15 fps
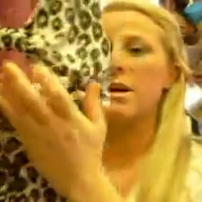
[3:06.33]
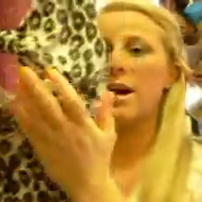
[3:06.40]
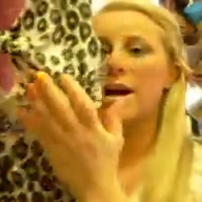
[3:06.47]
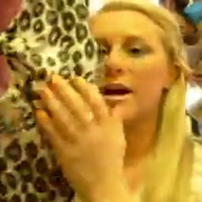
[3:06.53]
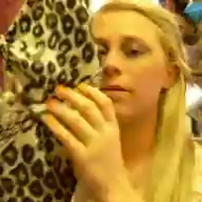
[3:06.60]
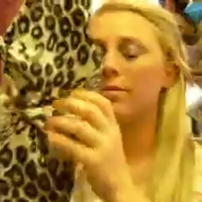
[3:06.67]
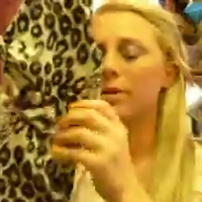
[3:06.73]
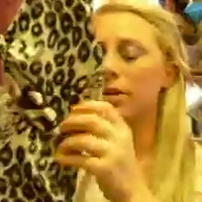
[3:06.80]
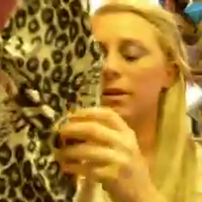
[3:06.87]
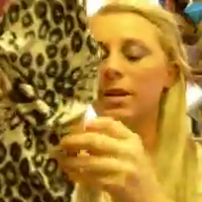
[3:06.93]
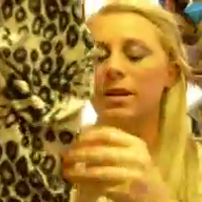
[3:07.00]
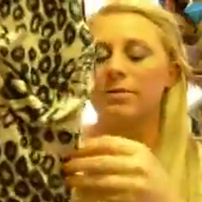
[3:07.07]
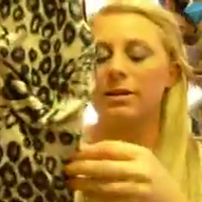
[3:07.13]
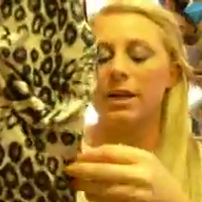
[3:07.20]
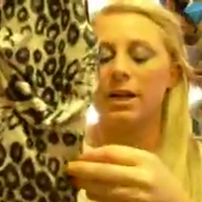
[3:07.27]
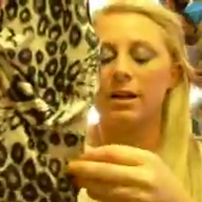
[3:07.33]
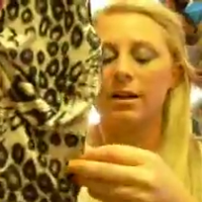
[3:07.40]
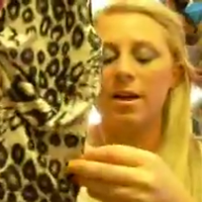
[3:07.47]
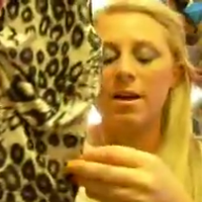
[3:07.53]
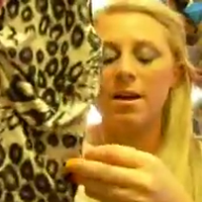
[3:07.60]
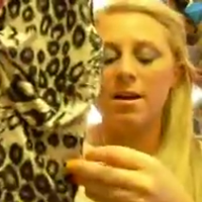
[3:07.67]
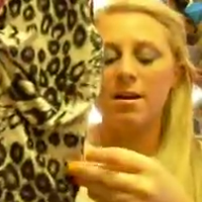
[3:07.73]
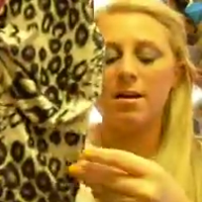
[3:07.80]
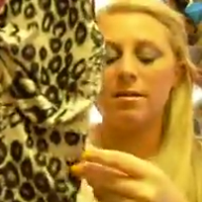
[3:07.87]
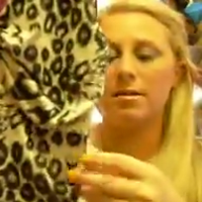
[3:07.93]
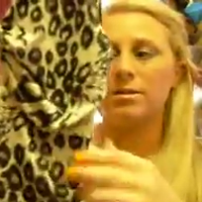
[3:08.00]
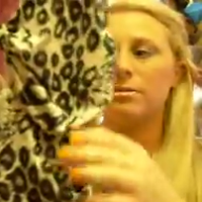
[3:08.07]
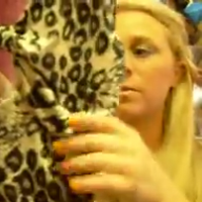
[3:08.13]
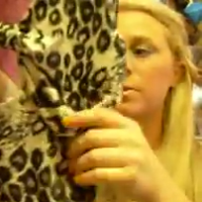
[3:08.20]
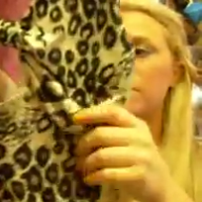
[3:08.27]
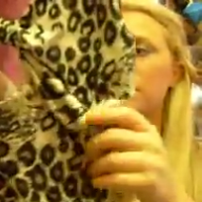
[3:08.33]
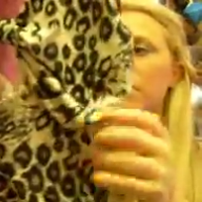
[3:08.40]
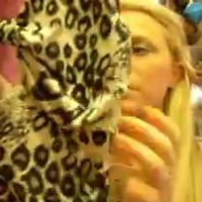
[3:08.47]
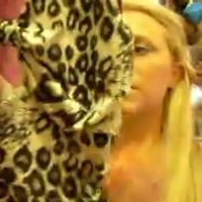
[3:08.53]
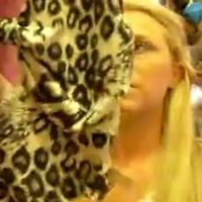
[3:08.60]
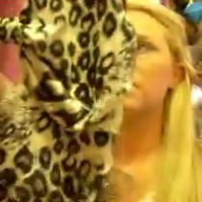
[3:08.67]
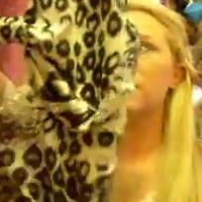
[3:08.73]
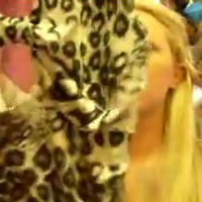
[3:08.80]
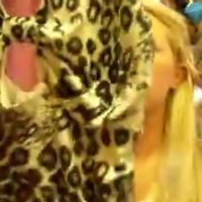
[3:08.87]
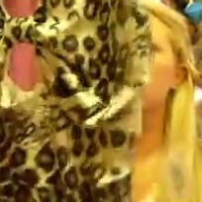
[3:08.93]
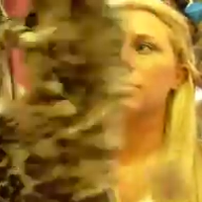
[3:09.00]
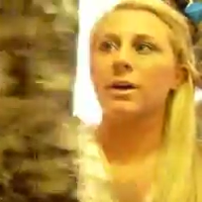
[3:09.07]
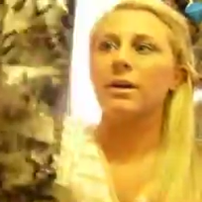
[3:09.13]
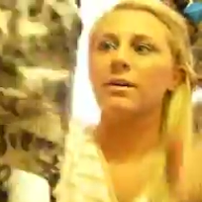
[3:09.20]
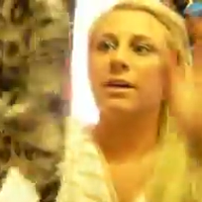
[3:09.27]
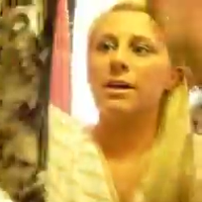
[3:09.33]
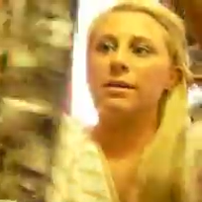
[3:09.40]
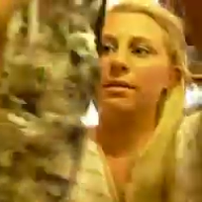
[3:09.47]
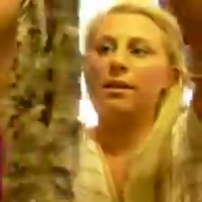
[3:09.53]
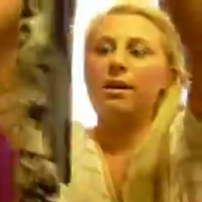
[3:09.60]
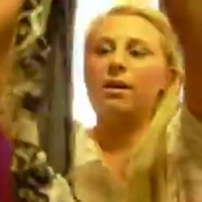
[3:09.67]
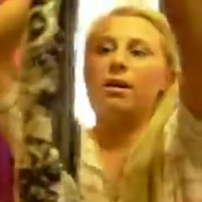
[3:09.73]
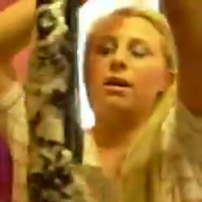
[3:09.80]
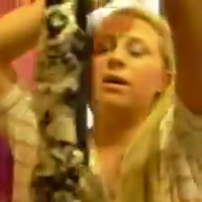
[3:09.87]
not when you have it on. And this one was 22 as well. And then